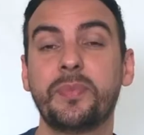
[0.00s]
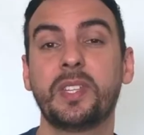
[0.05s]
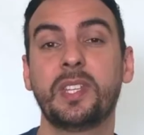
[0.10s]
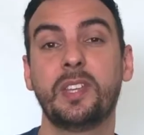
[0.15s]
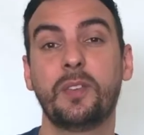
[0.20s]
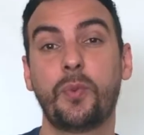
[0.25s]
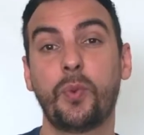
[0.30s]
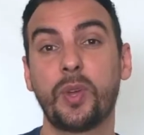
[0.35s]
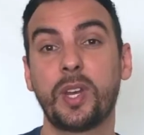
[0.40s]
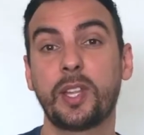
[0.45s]

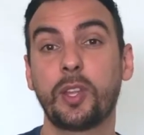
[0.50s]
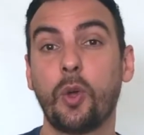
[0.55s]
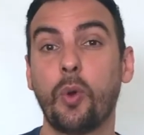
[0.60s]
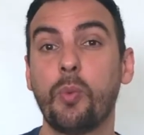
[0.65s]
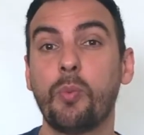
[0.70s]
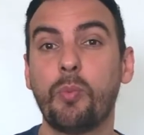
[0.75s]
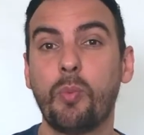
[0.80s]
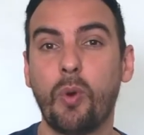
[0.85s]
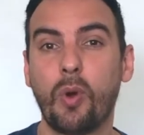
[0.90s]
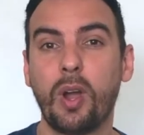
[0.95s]
If you want to know
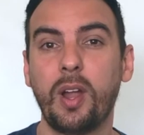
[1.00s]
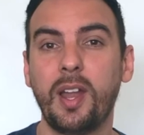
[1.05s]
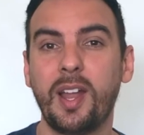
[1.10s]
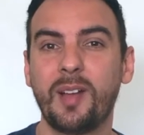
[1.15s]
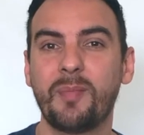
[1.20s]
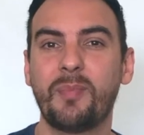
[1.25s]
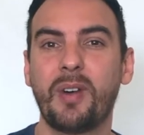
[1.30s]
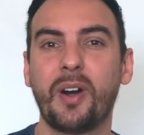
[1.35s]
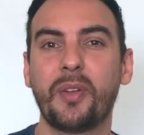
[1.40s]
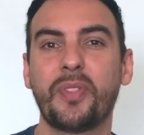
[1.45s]
more
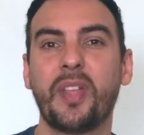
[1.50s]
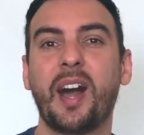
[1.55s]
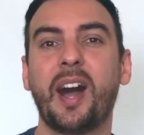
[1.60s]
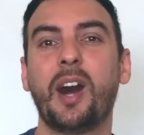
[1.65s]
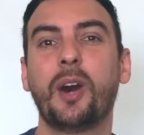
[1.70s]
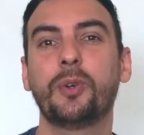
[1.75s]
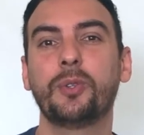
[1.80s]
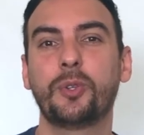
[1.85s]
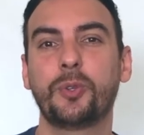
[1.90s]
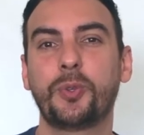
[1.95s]
about
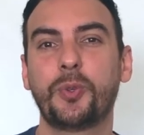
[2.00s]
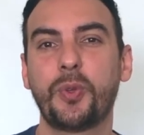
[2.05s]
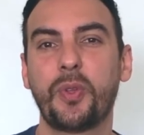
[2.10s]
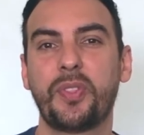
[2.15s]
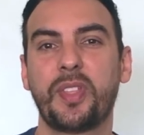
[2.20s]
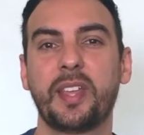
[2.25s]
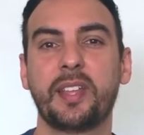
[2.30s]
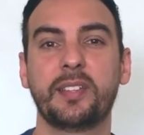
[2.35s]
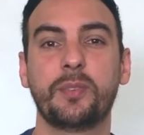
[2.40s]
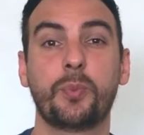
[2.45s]
how to do
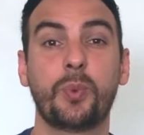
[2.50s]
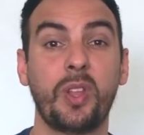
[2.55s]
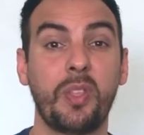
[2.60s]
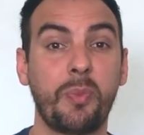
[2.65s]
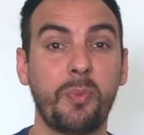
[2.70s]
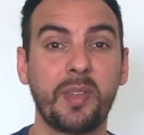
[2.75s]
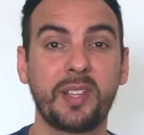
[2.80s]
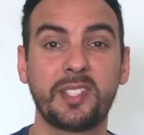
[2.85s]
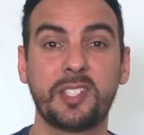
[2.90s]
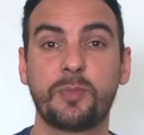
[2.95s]
the
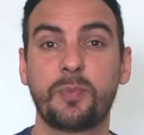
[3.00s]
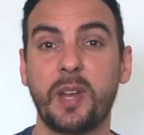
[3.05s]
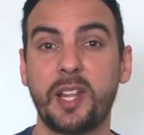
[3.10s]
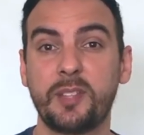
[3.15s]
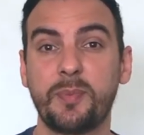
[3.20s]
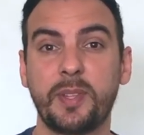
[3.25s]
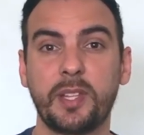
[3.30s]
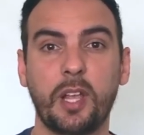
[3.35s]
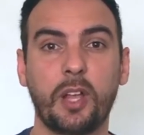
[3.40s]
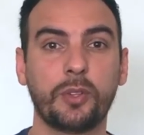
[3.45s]
rhythmic
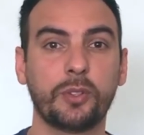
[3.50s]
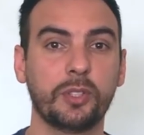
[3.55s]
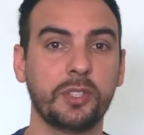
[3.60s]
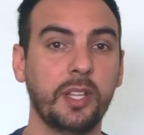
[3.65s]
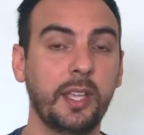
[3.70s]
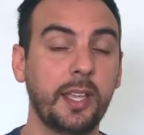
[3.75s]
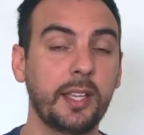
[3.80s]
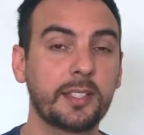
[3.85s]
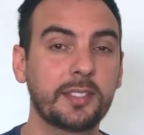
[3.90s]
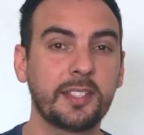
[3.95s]
displacement on
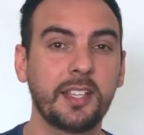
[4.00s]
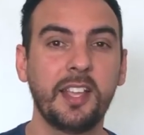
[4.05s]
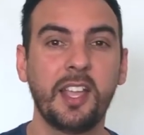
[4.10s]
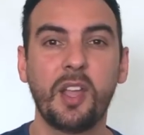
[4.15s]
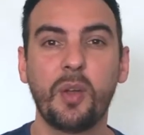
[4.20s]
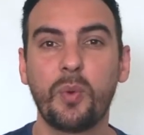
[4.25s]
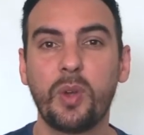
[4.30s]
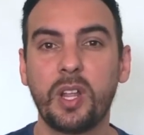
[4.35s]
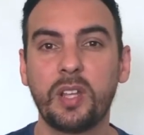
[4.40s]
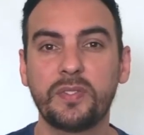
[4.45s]
licks,
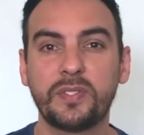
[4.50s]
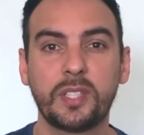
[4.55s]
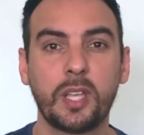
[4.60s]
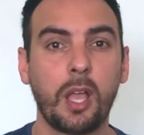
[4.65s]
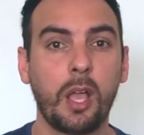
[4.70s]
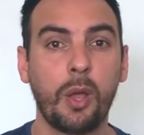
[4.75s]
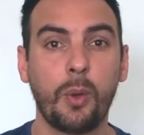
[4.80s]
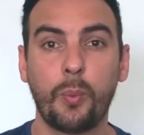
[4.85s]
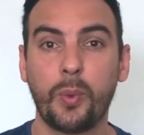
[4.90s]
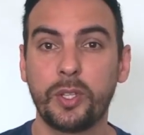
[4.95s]
riffs,
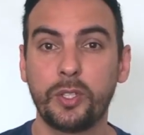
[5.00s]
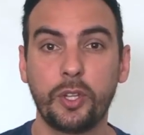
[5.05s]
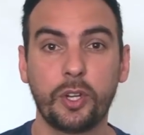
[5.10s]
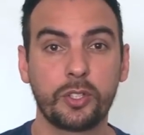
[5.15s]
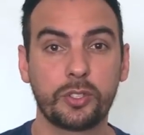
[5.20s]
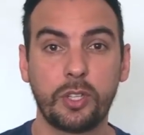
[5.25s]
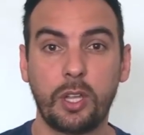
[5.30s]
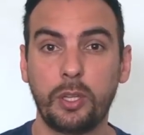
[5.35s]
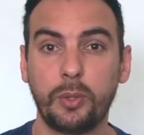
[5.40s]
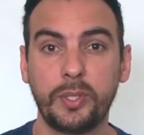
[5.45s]
when you're
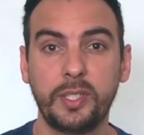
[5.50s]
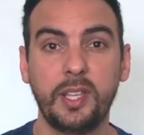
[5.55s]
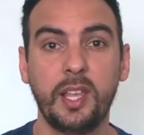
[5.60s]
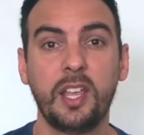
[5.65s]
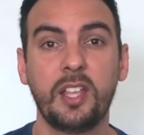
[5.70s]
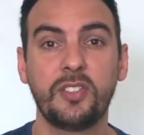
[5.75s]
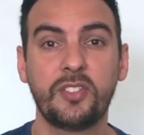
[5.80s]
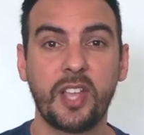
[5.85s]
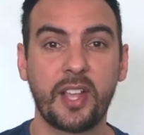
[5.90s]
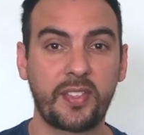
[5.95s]
soloing,
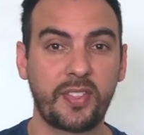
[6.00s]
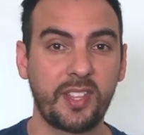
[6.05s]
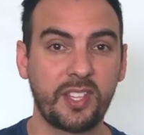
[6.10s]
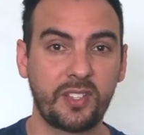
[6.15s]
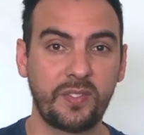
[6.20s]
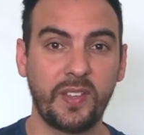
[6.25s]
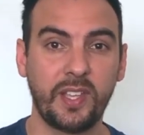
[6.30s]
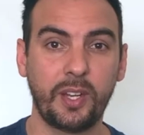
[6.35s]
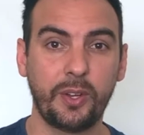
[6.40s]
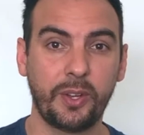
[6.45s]
check this
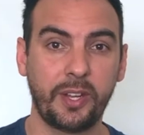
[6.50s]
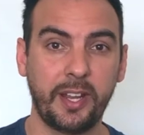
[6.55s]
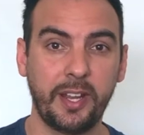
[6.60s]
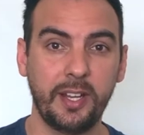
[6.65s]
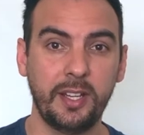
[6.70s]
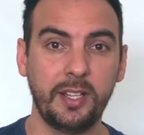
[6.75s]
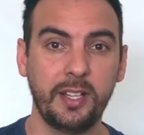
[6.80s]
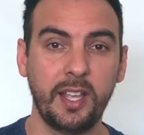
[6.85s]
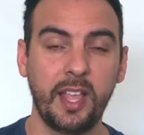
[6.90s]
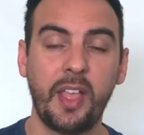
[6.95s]
video here.